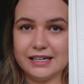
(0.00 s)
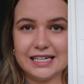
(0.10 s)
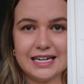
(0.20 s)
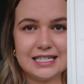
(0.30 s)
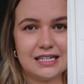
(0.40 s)
I'd
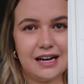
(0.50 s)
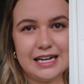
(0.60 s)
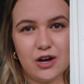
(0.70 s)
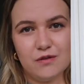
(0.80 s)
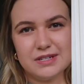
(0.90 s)
get it
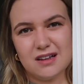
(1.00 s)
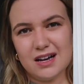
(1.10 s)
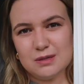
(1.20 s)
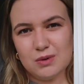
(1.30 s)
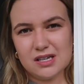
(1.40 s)
slightly
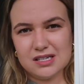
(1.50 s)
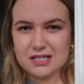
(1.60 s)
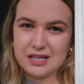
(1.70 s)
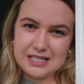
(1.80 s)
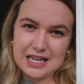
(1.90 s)
oversized because
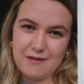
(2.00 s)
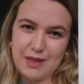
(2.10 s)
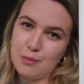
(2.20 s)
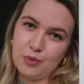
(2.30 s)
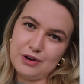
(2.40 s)
it's nice to have
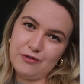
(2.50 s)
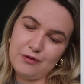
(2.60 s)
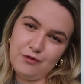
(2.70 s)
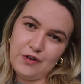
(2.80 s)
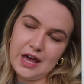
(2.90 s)
that
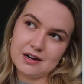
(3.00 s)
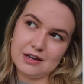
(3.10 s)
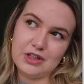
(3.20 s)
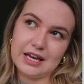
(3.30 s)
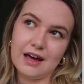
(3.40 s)
boyfriend fit and I
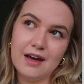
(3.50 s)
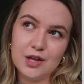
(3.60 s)
think